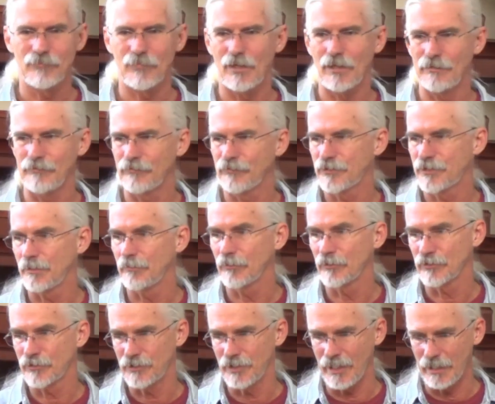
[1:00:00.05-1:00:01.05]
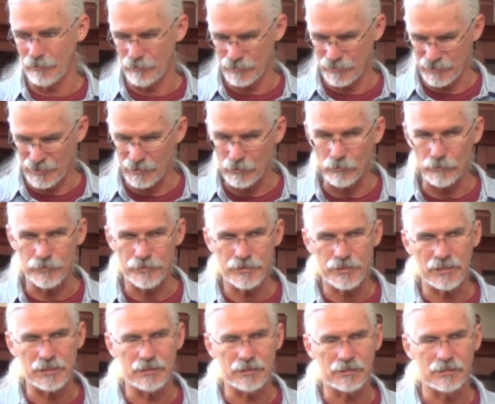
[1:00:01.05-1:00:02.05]
on similar standards and they don't
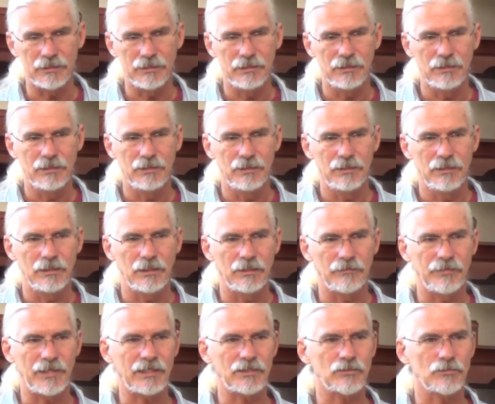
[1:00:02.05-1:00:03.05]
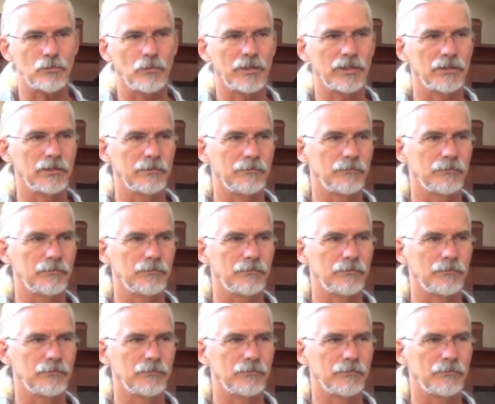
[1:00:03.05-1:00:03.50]
see it. And that's one of